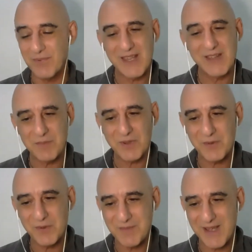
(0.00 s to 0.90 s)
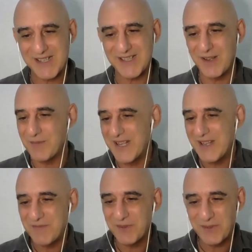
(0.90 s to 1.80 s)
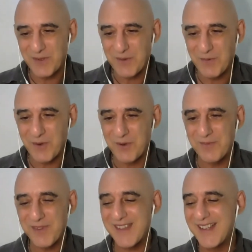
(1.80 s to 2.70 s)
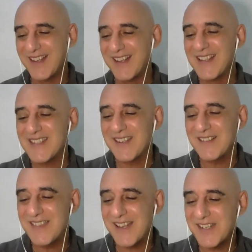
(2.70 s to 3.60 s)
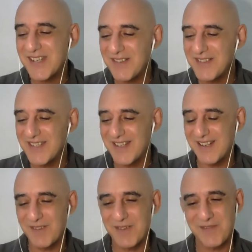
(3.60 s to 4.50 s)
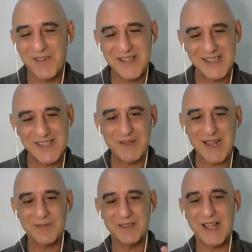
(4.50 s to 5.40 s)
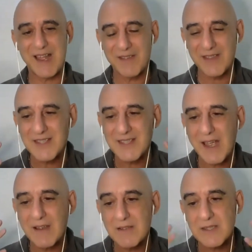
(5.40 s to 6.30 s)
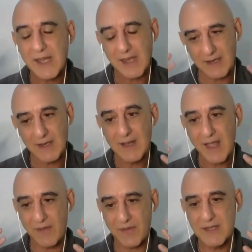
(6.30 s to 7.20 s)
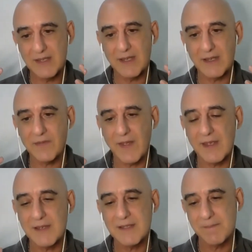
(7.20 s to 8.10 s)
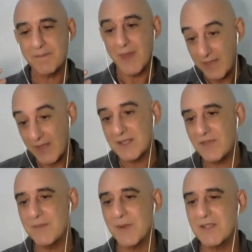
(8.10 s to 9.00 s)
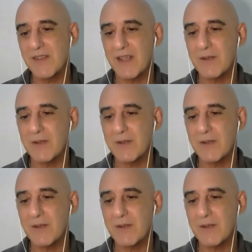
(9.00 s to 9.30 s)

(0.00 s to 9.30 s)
even before the metronome and even before the warmth. So that shows kind of on a very deep level how these sounds can have a healing effect. Thanks very much for that